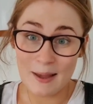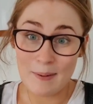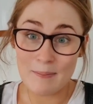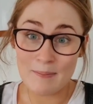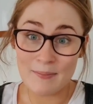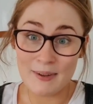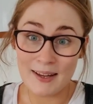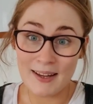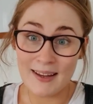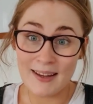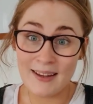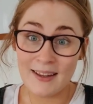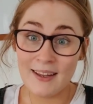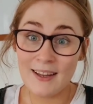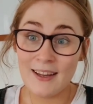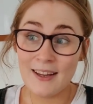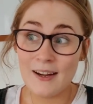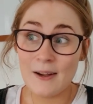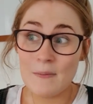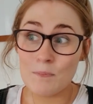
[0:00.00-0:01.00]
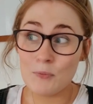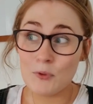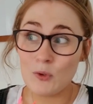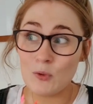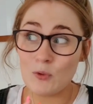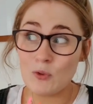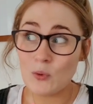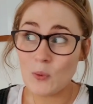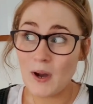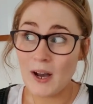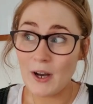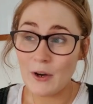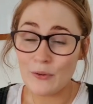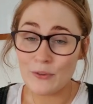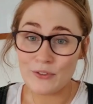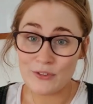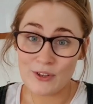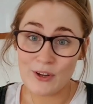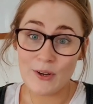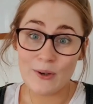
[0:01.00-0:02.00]
on the 28th of December,
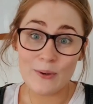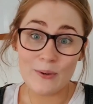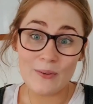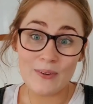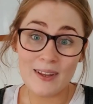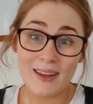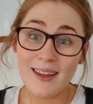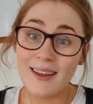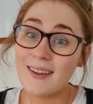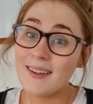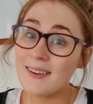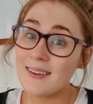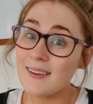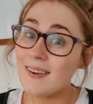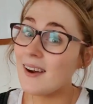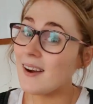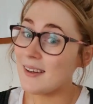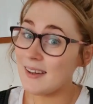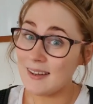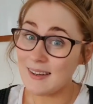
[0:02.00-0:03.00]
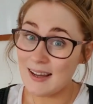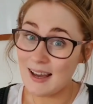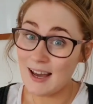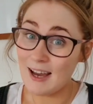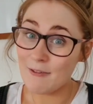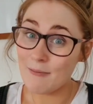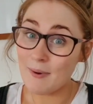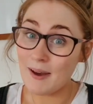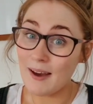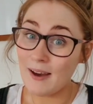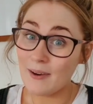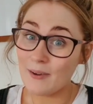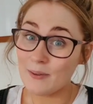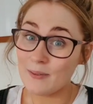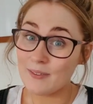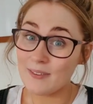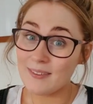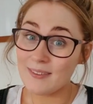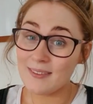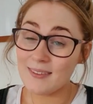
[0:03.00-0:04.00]
to 12 stone,
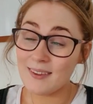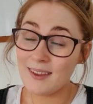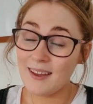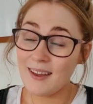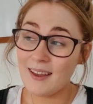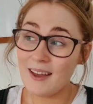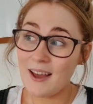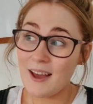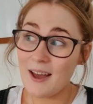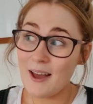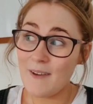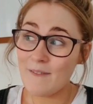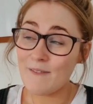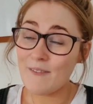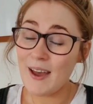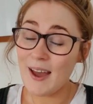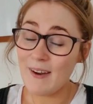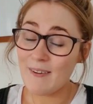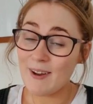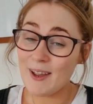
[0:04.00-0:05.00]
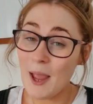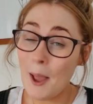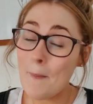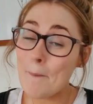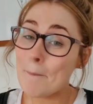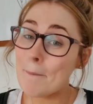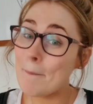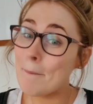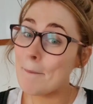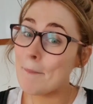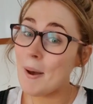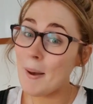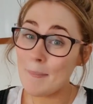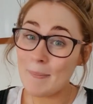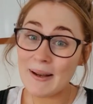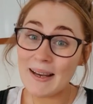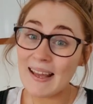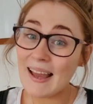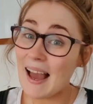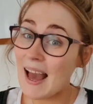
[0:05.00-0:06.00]
9.5 pounds, a
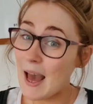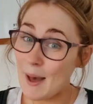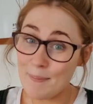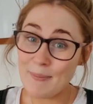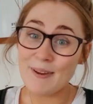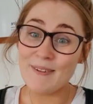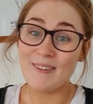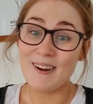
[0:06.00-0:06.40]
very